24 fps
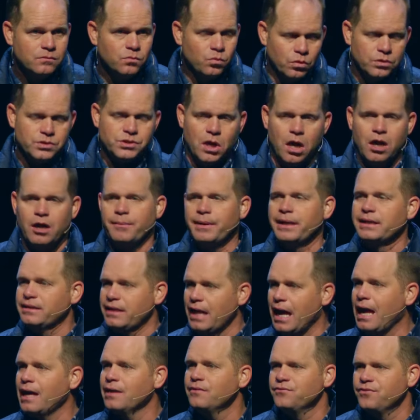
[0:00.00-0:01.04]
We'll talk about
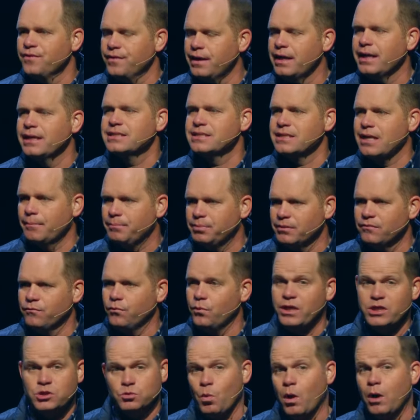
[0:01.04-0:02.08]
that for the next couple of
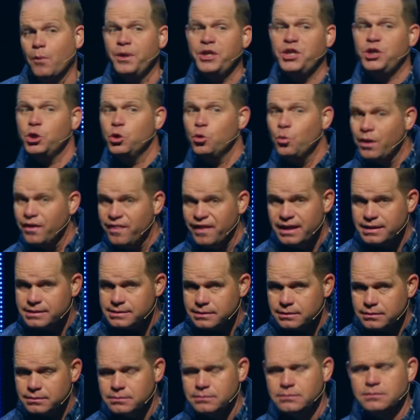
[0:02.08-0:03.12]
weeks. What do we do with
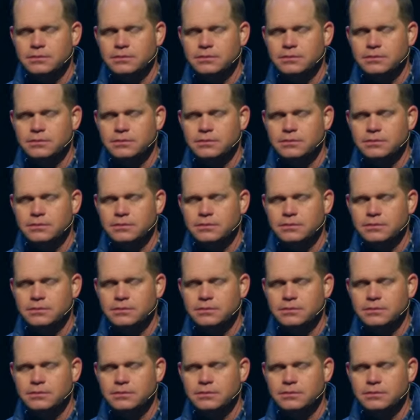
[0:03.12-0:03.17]
it?